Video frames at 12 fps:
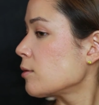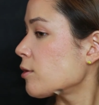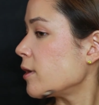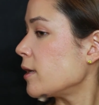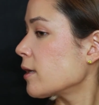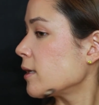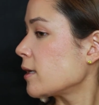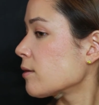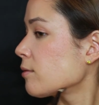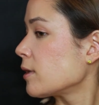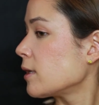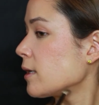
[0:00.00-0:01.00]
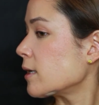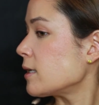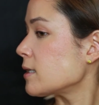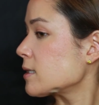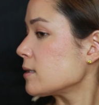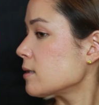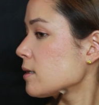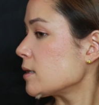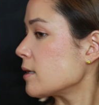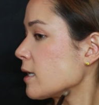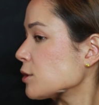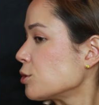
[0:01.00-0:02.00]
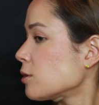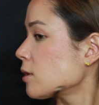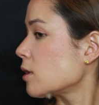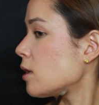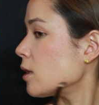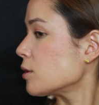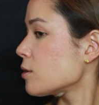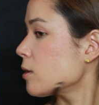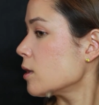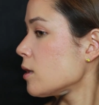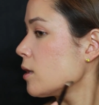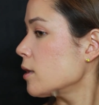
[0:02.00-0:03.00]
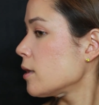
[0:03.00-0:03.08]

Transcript: creating like a really nice natural contour